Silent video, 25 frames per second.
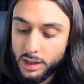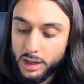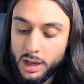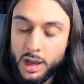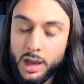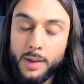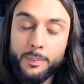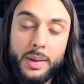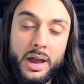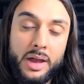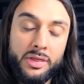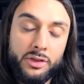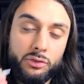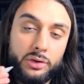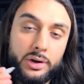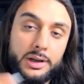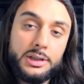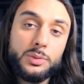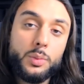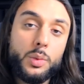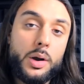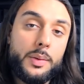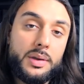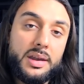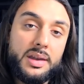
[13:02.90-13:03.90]
Um, and the
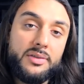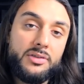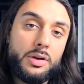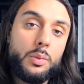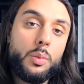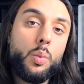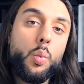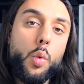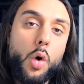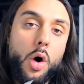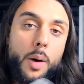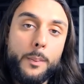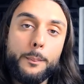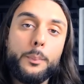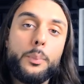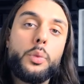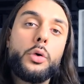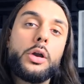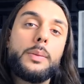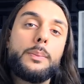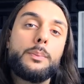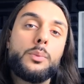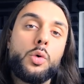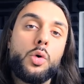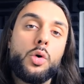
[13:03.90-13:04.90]
reason why I'm giving him one
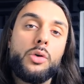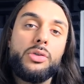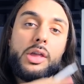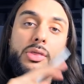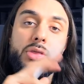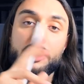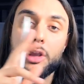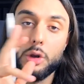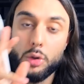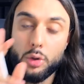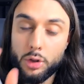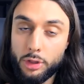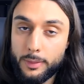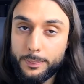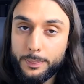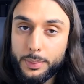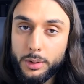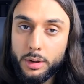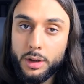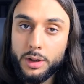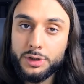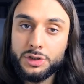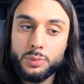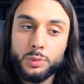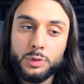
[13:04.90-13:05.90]
point more than the other
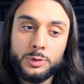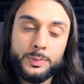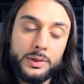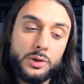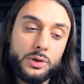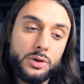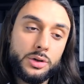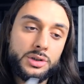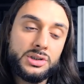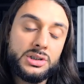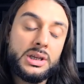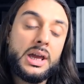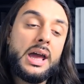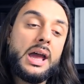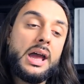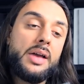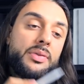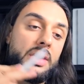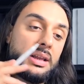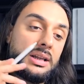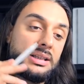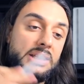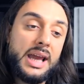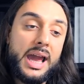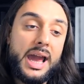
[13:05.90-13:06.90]
person was because
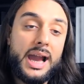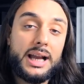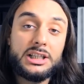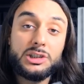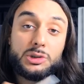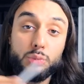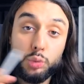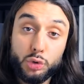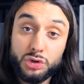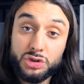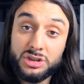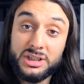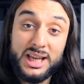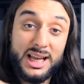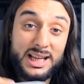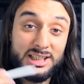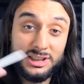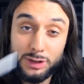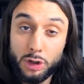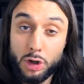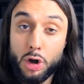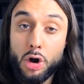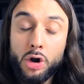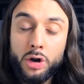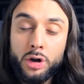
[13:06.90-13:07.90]
the text wasn't as
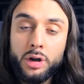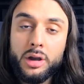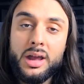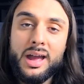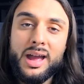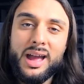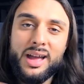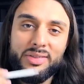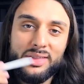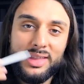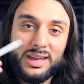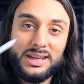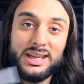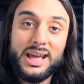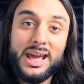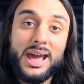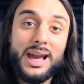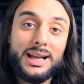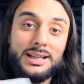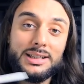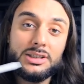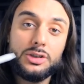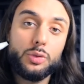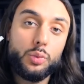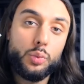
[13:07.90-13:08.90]
long, the
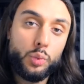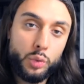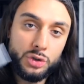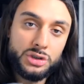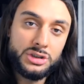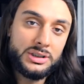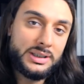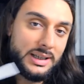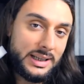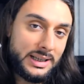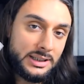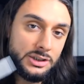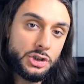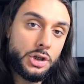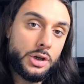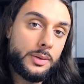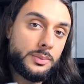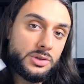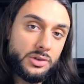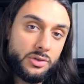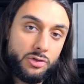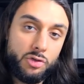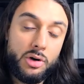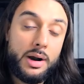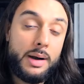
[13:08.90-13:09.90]
text wasn't in
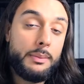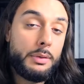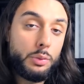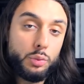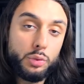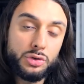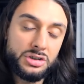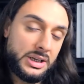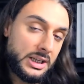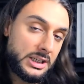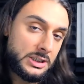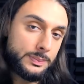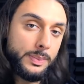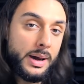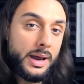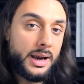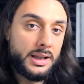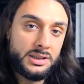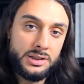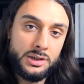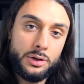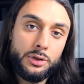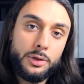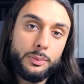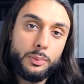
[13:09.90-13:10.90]
terms of grammar wasn't as bad
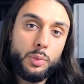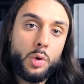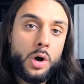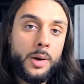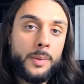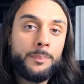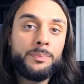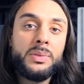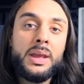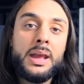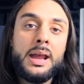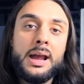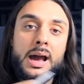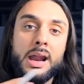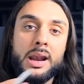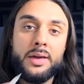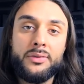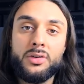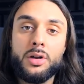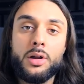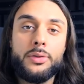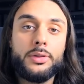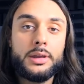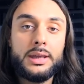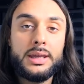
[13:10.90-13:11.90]
as the other one, and I
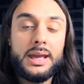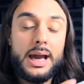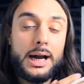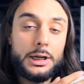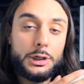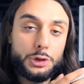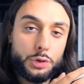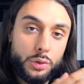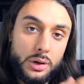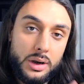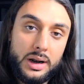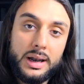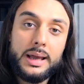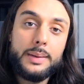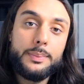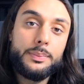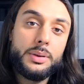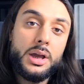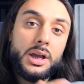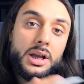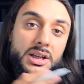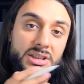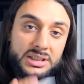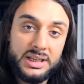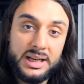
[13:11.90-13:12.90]
feel like the actual clip
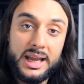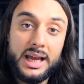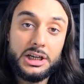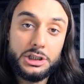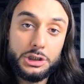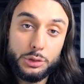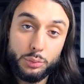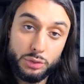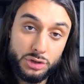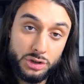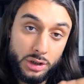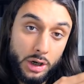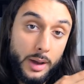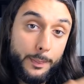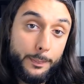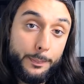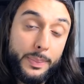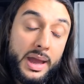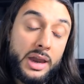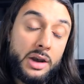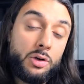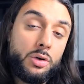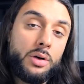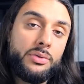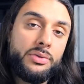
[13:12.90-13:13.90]
selection was a lot
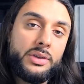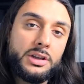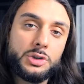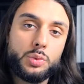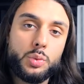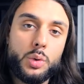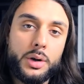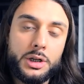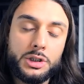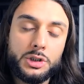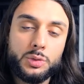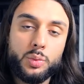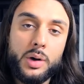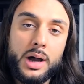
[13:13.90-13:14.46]
better on this one as